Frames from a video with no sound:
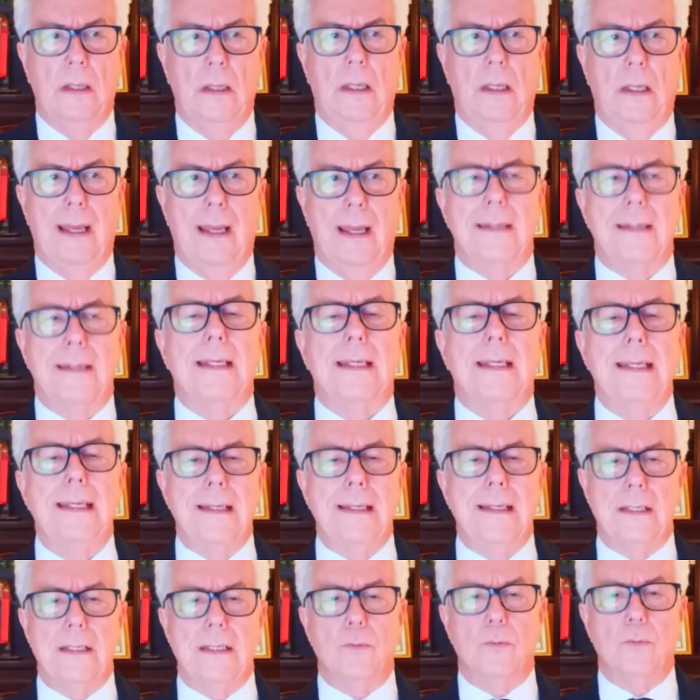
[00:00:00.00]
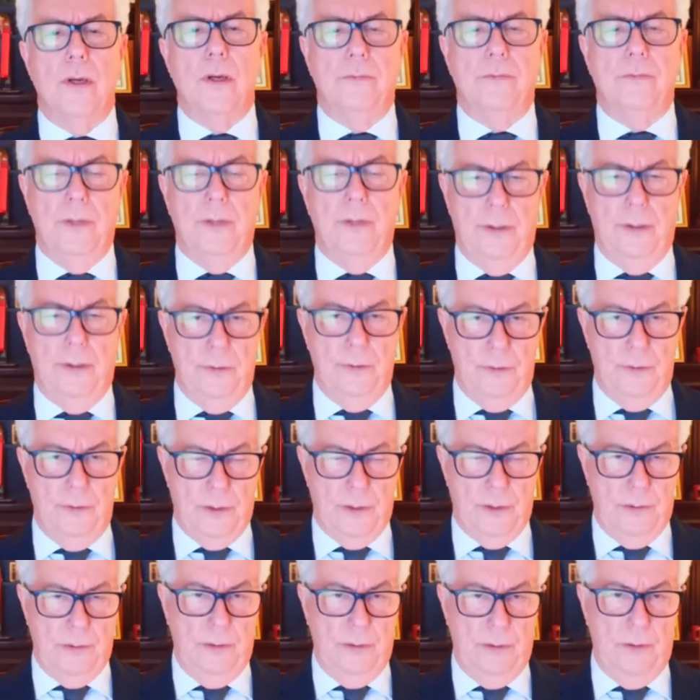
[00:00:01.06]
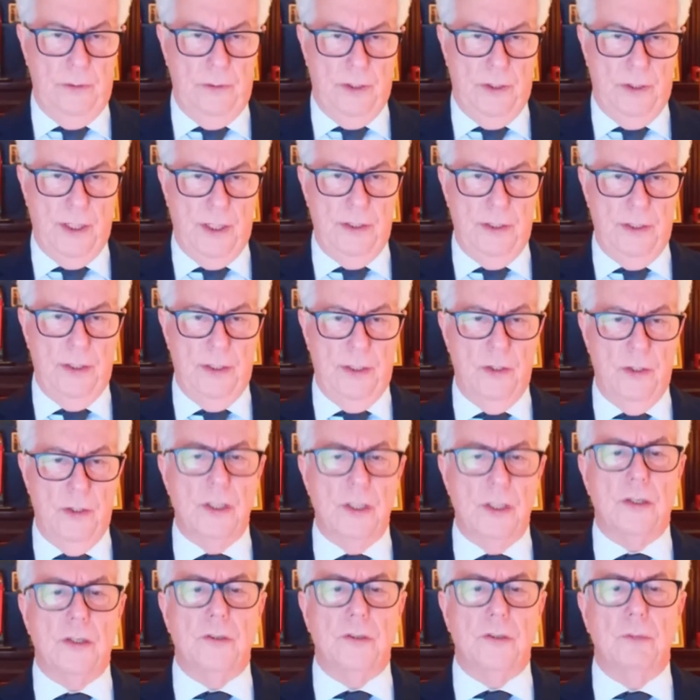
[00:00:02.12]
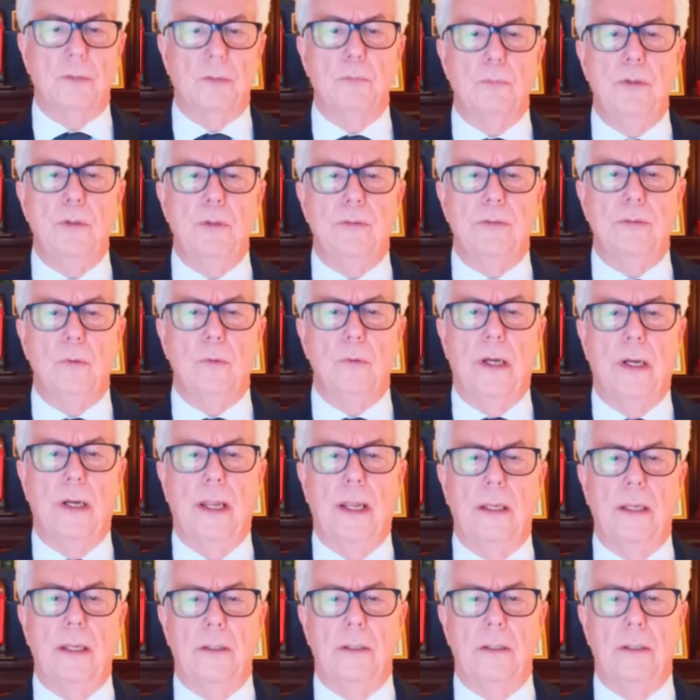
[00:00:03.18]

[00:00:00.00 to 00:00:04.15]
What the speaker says: And Kia is one of those who decides that she's got to move away.